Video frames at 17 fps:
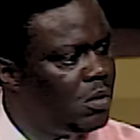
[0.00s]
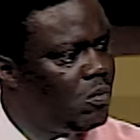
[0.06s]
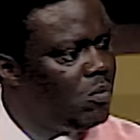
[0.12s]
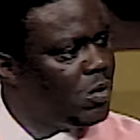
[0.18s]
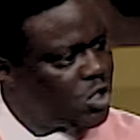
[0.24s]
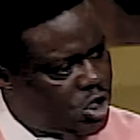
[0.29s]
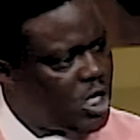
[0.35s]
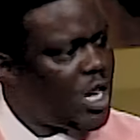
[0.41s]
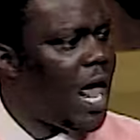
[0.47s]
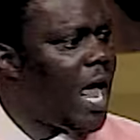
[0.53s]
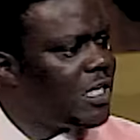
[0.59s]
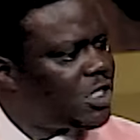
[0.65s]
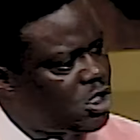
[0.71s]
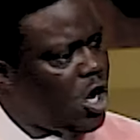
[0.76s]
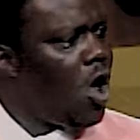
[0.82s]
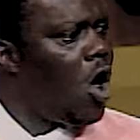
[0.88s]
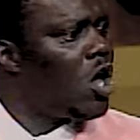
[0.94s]
But she ain't
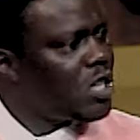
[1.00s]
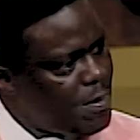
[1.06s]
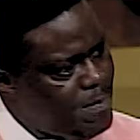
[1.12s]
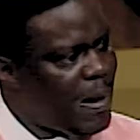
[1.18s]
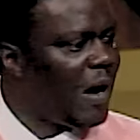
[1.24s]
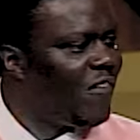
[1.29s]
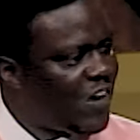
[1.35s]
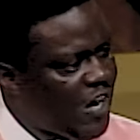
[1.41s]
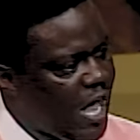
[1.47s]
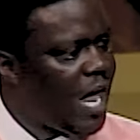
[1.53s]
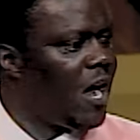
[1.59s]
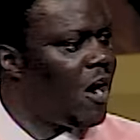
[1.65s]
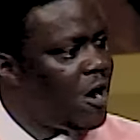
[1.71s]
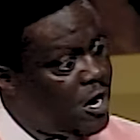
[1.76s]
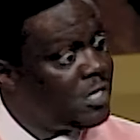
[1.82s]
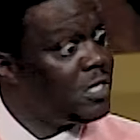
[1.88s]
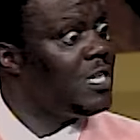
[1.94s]
sure the motherfucker ain't
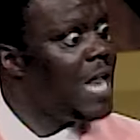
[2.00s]
heard